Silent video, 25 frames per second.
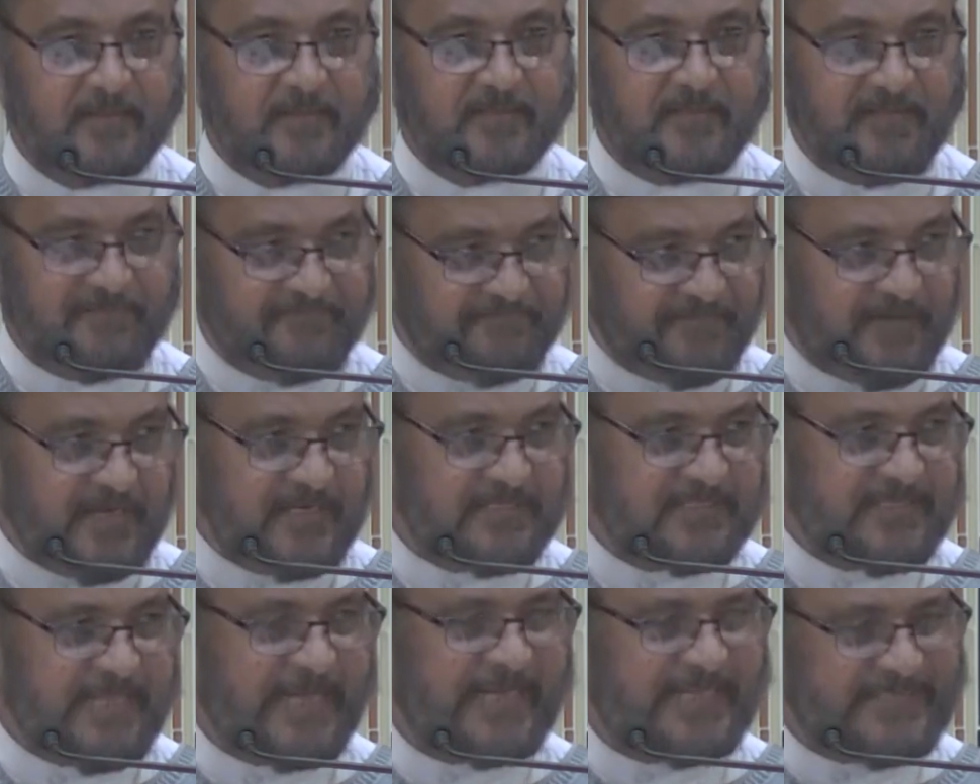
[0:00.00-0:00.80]
They
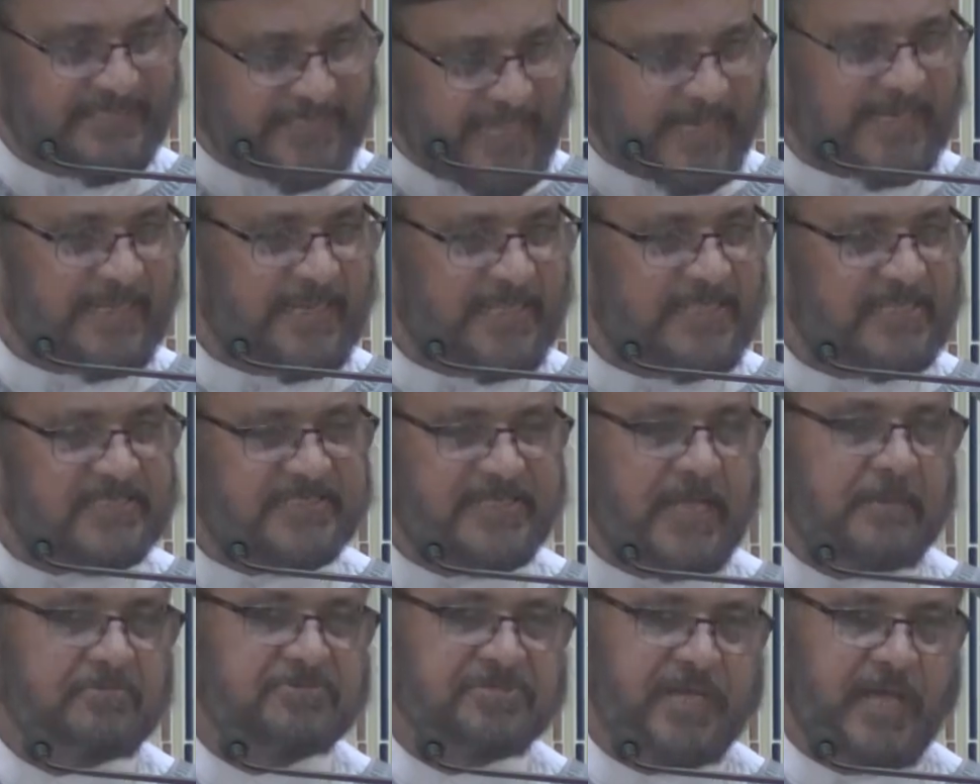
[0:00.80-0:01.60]
faced exactly the
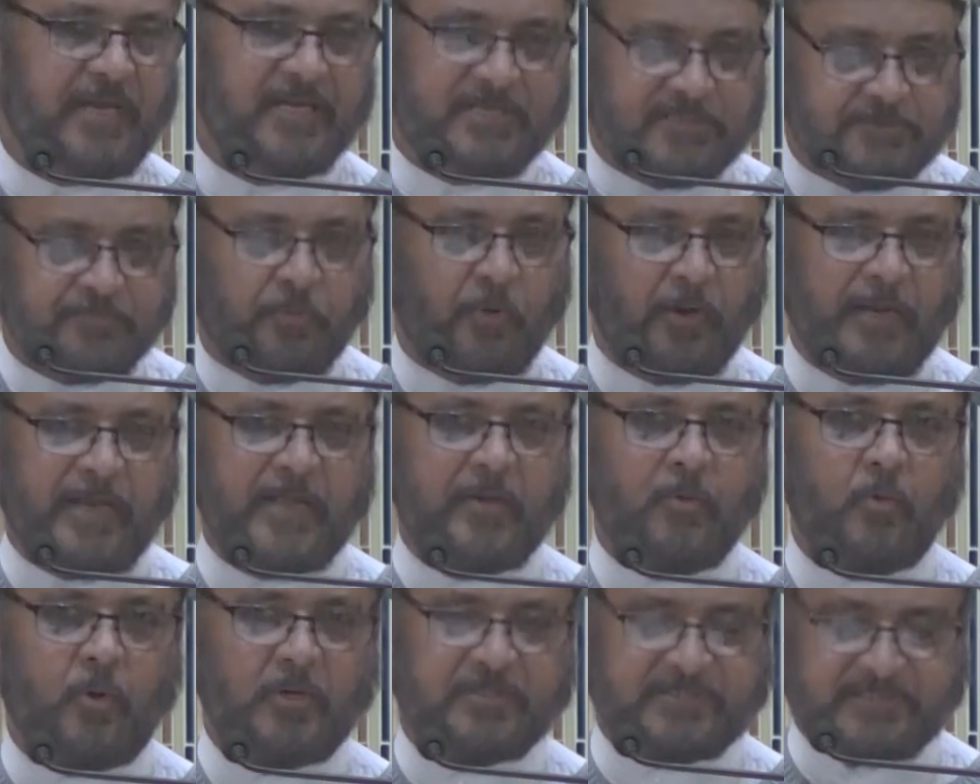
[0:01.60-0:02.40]
same challenge,
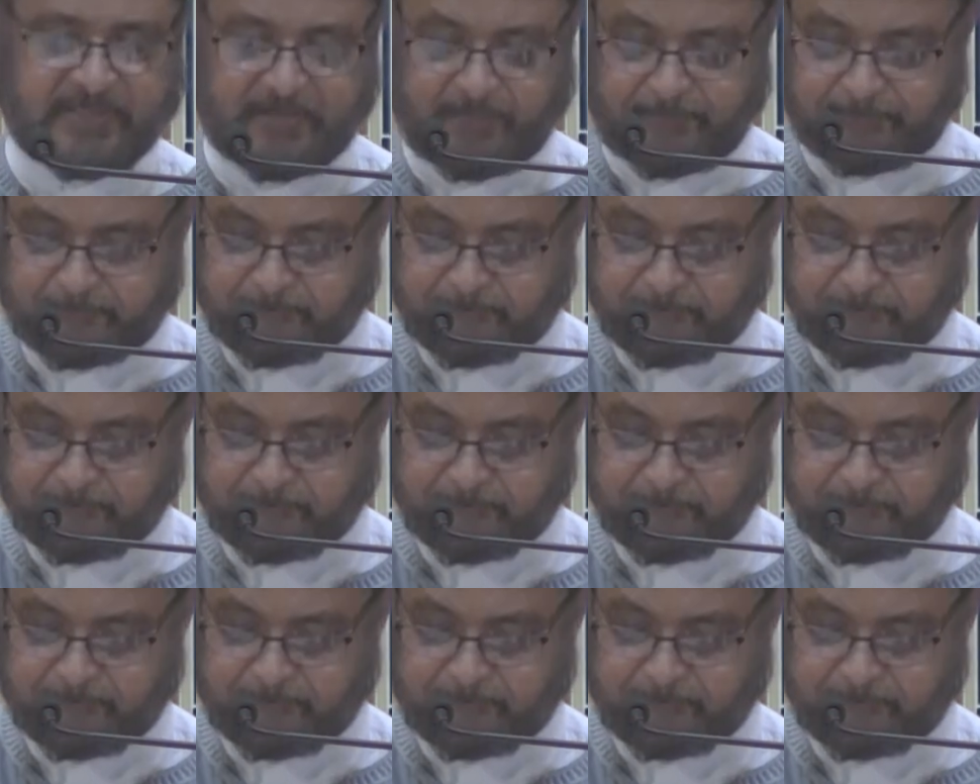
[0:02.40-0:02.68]
boiling water.